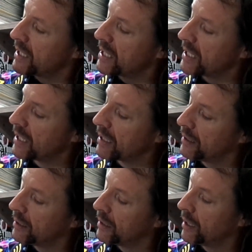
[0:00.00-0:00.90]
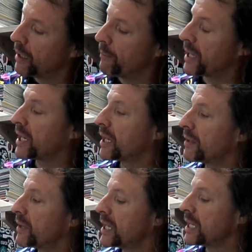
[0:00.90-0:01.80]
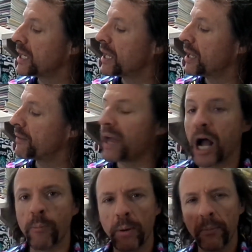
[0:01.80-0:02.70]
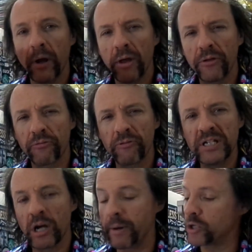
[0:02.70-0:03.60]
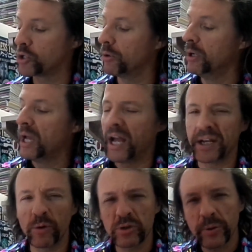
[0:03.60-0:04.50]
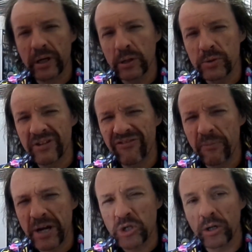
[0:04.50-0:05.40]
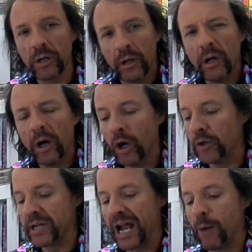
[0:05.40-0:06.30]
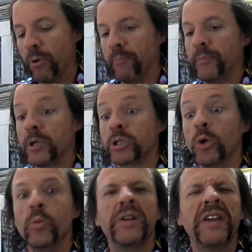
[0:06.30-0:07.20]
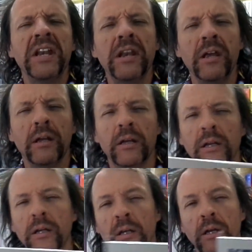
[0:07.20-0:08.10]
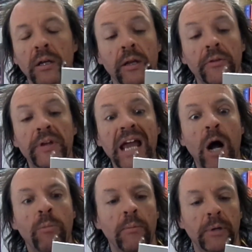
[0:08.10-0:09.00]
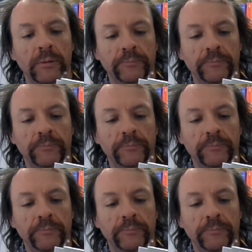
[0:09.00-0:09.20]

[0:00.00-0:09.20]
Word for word: here, making the, uh, the album three-dimensional, and it also includes information on the album. So within the album,